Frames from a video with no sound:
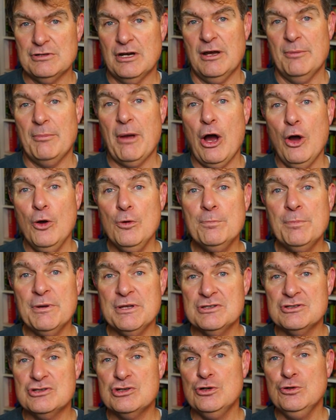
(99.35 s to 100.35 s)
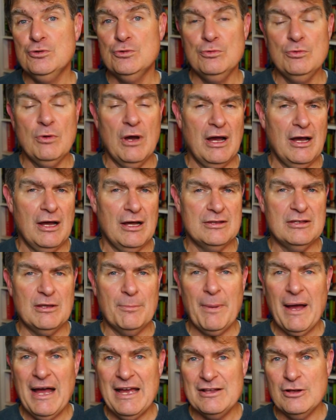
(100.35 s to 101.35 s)
I'm open to
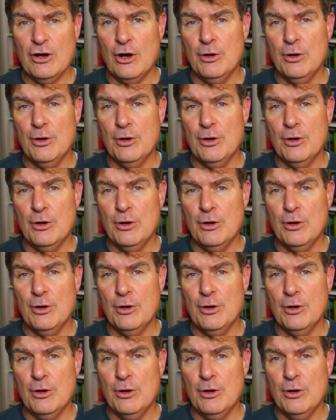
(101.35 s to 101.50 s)
debate,